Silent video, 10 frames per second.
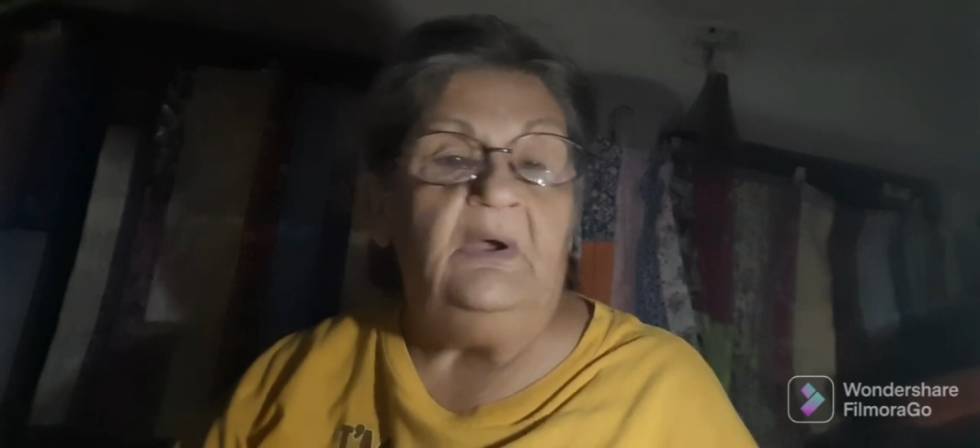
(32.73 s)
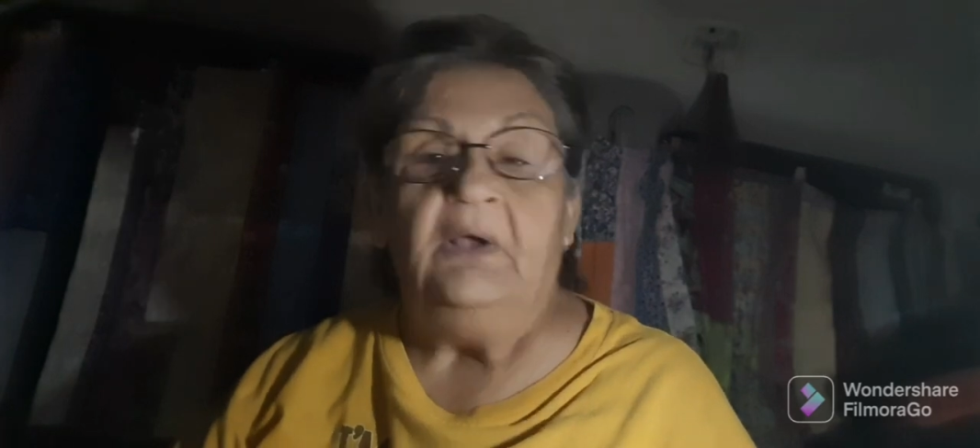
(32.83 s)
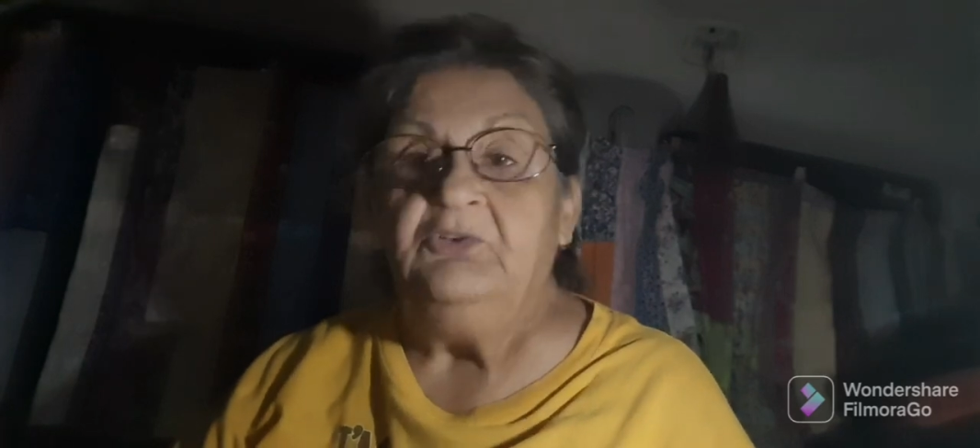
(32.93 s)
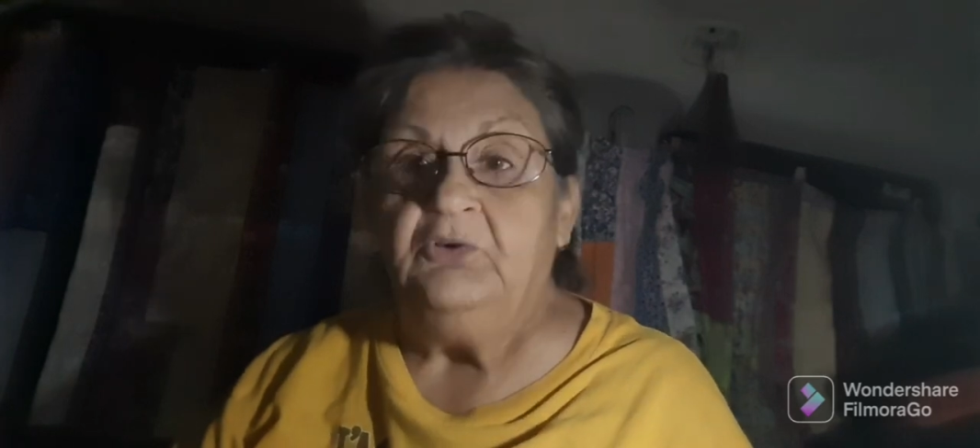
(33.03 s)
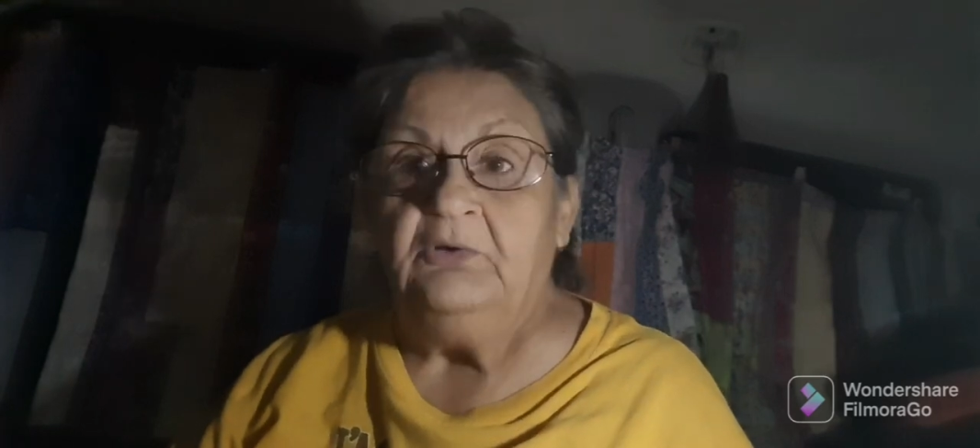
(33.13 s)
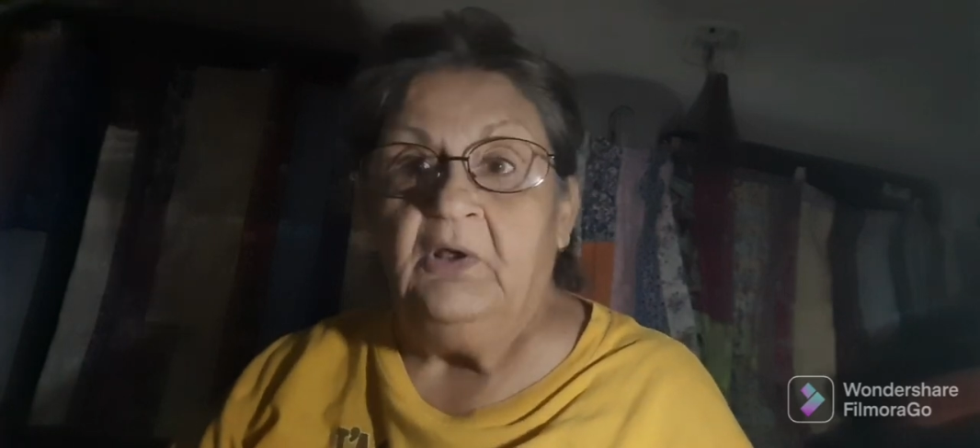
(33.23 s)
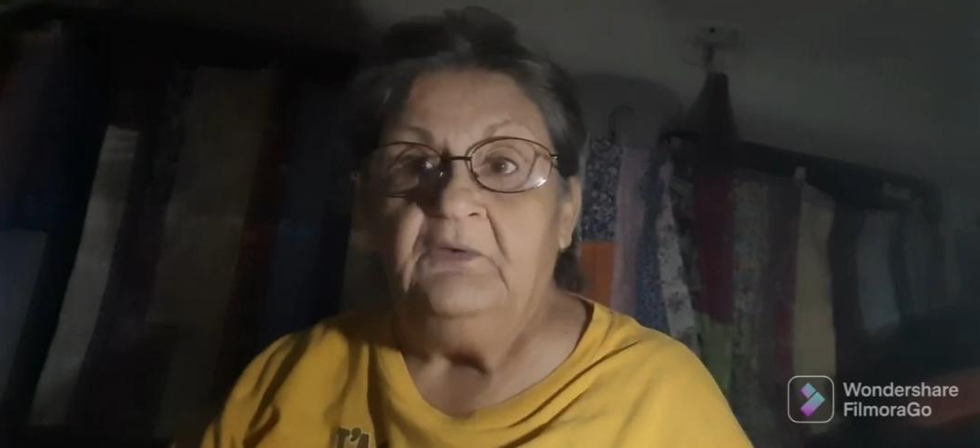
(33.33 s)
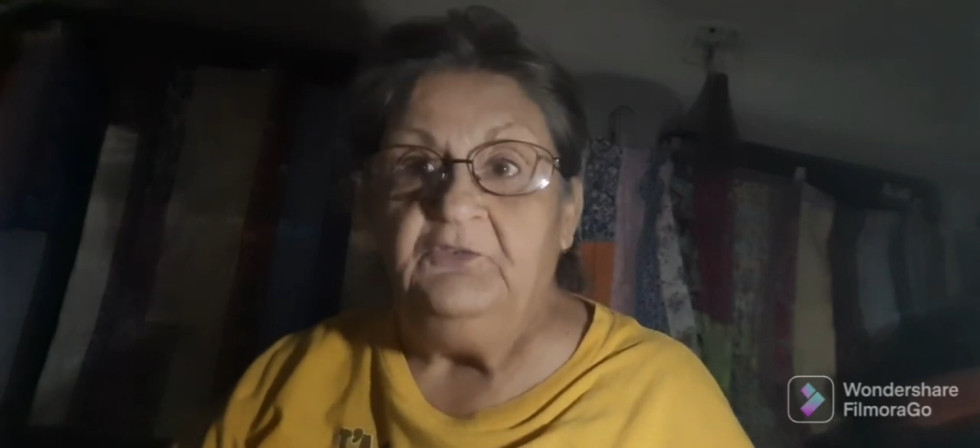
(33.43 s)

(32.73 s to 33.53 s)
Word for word: I turn on